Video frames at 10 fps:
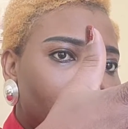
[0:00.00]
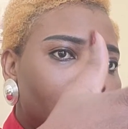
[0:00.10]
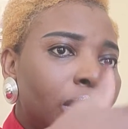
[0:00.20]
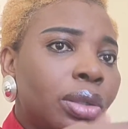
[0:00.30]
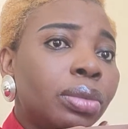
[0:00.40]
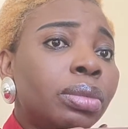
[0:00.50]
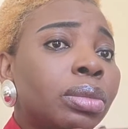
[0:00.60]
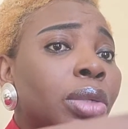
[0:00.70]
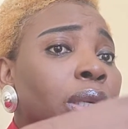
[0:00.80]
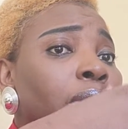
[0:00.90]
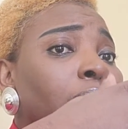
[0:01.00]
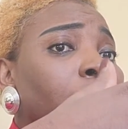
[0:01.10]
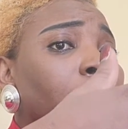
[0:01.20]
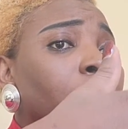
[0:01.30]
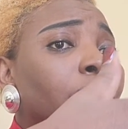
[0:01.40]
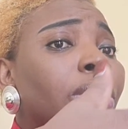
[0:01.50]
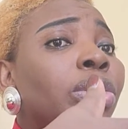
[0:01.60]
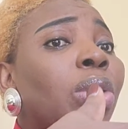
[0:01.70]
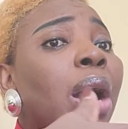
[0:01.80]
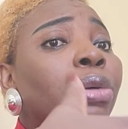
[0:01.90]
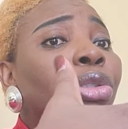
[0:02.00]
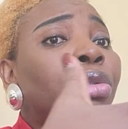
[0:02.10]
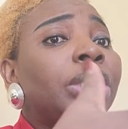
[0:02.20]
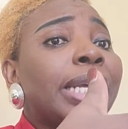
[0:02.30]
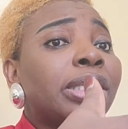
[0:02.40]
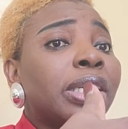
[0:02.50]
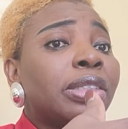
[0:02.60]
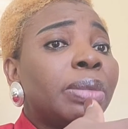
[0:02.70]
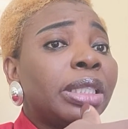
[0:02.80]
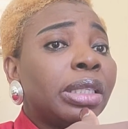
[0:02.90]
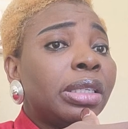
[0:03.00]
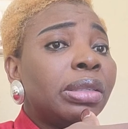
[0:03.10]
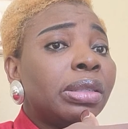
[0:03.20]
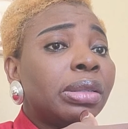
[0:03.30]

We don't know how true that statement is.